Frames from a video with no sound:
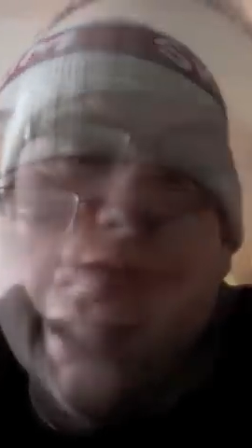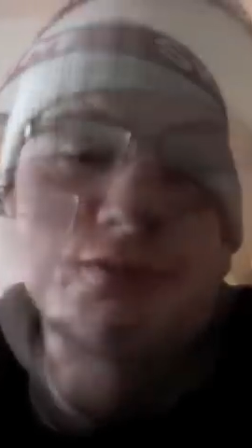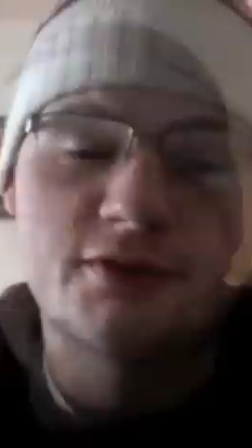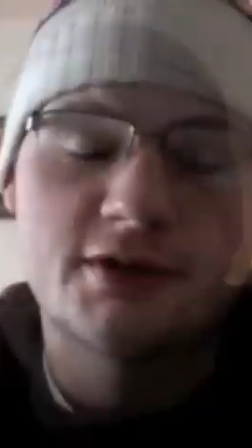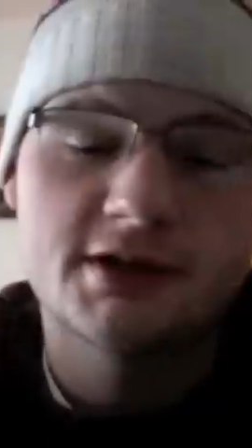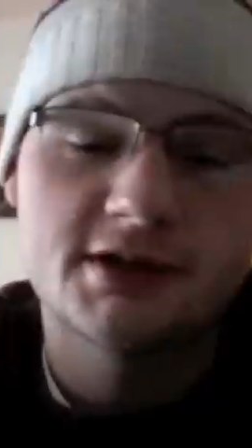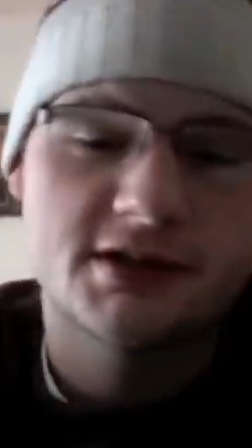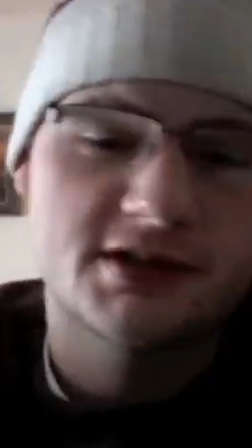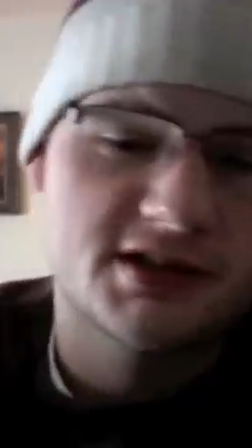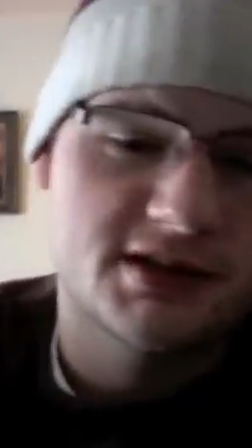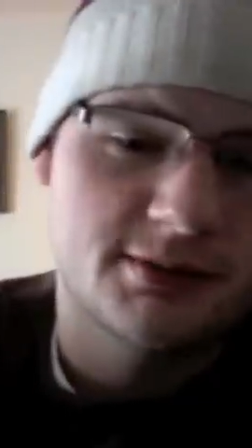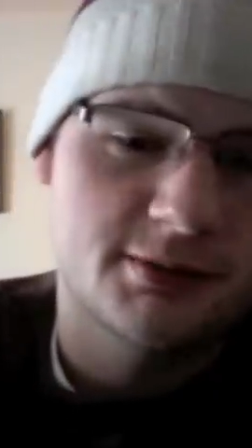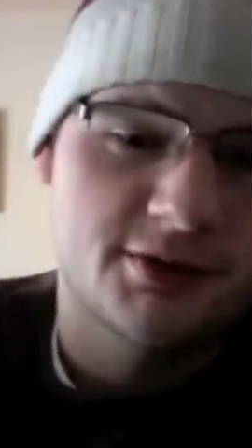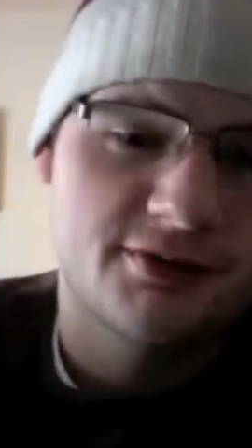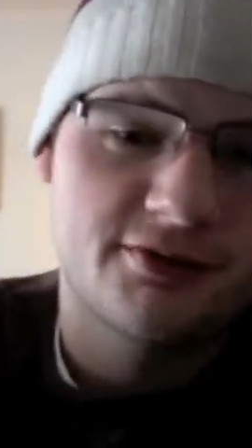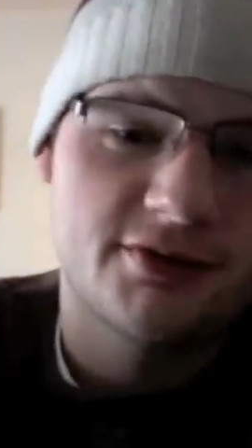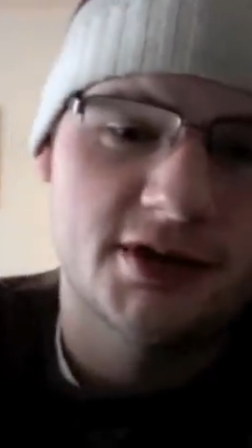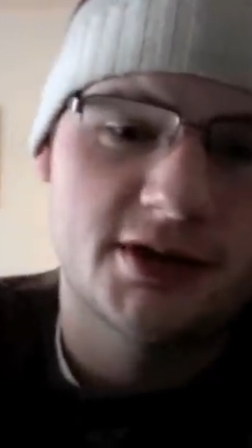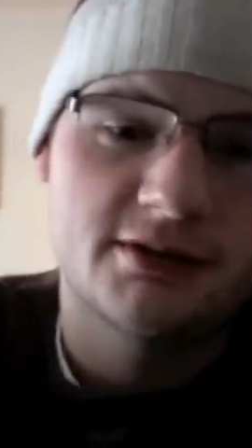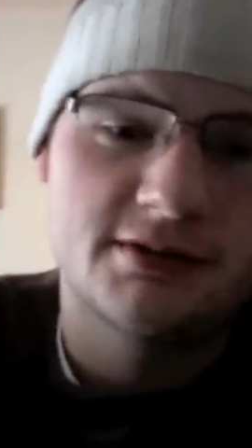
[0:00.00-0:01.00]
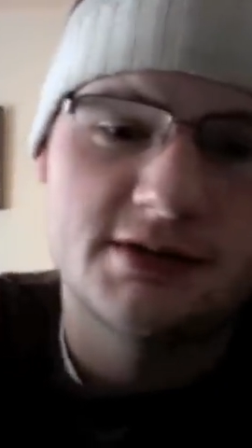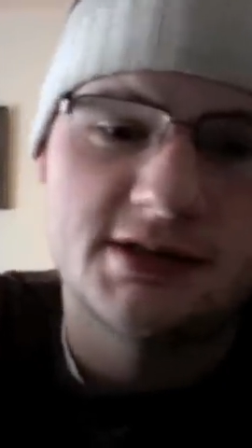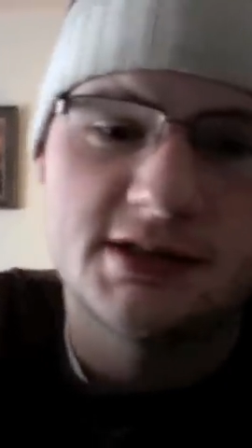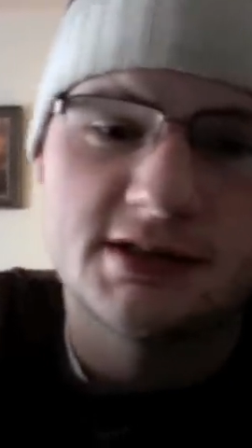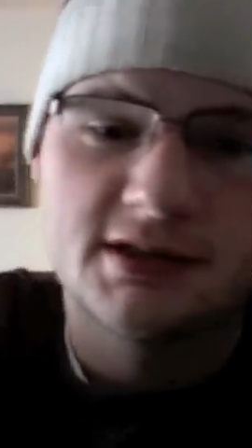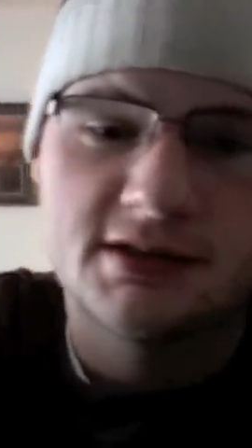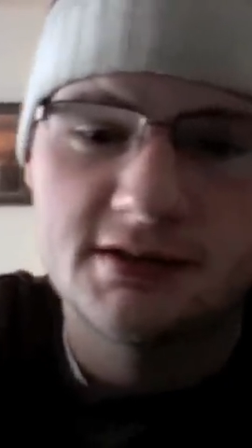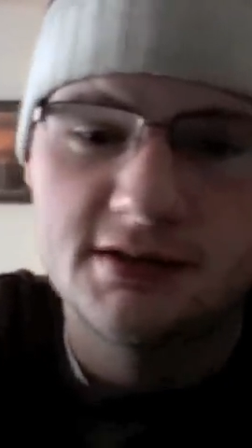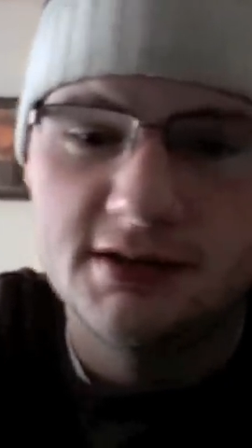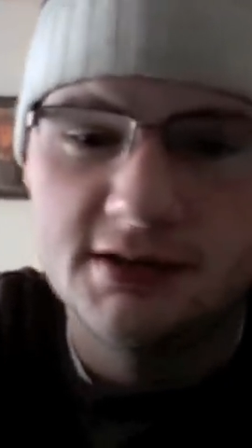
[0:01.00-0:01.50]
As far as summer
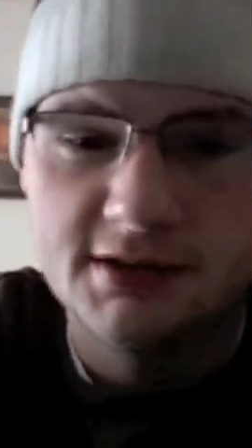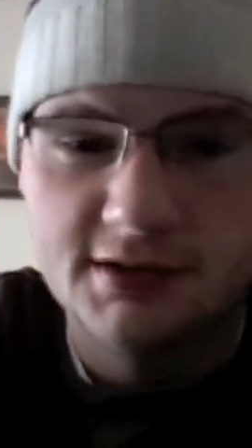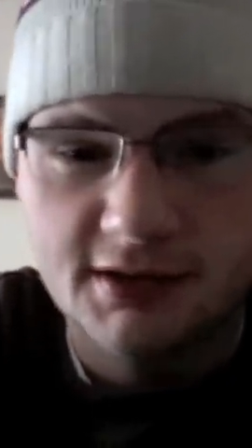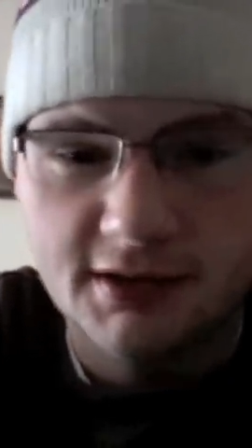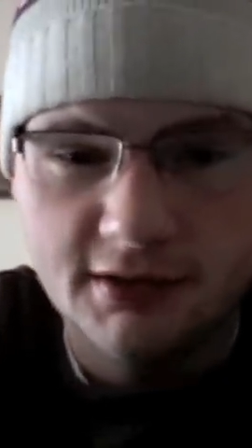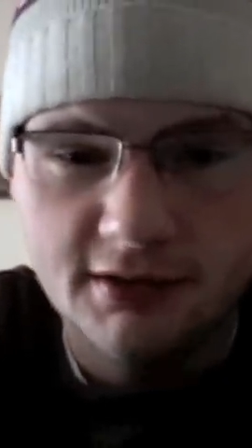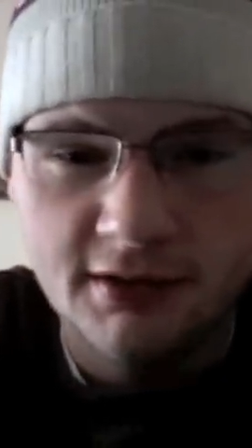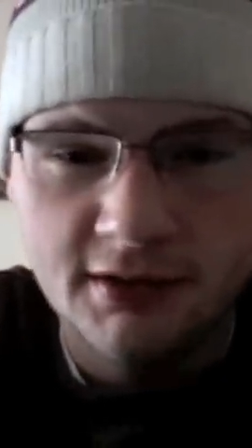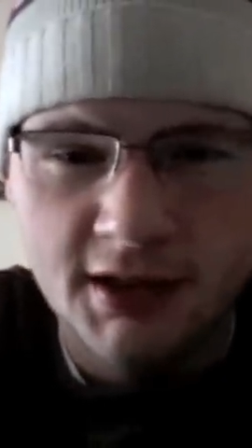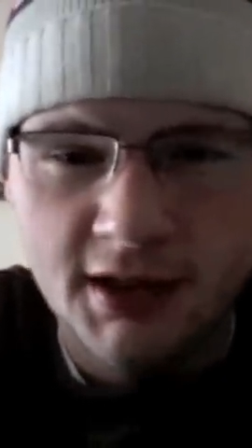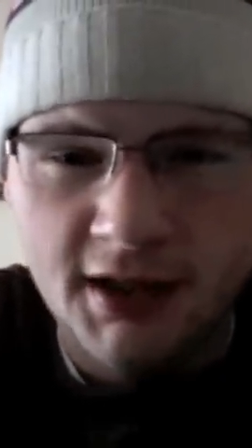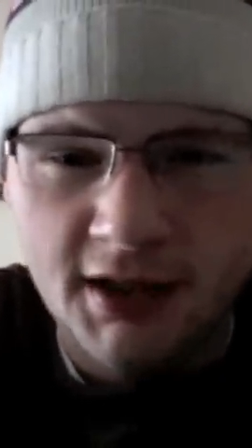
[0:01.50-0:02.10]
fragrances go,